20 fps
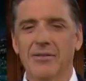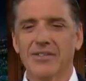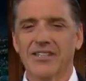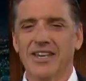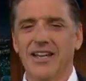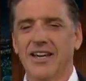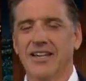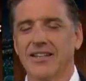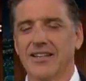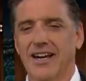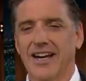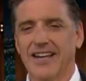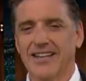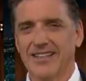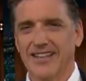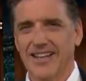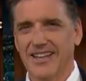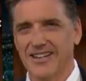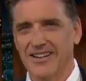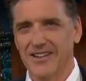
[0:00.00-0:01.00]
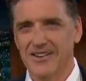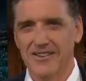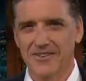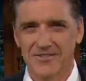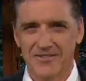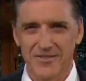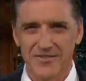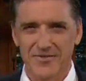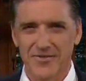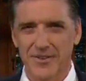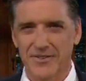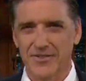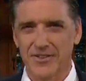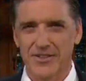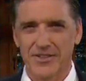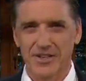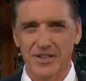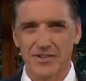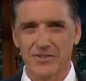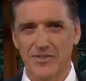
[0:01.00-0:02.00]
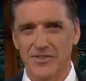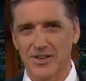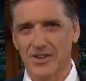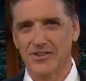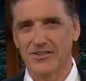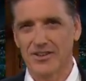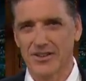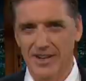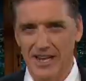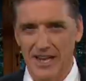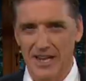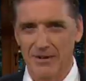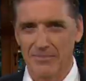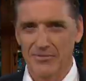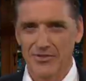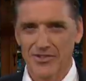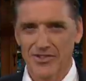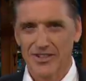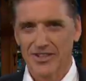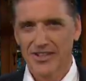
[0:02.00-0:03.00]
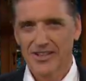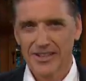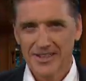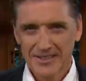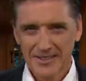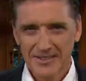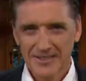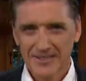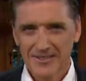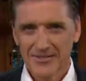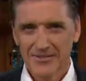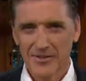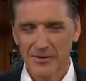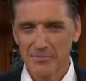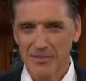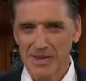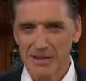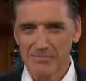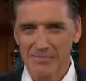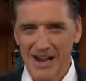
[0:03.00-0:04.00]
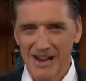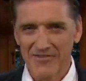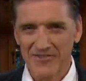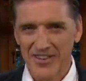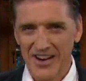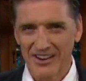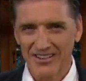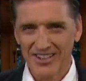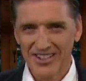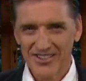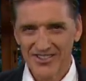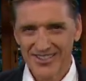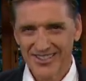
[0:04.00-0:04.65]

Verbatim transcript: was like, I'd like 150 seats for the Hunger Games, for me and my ferrets.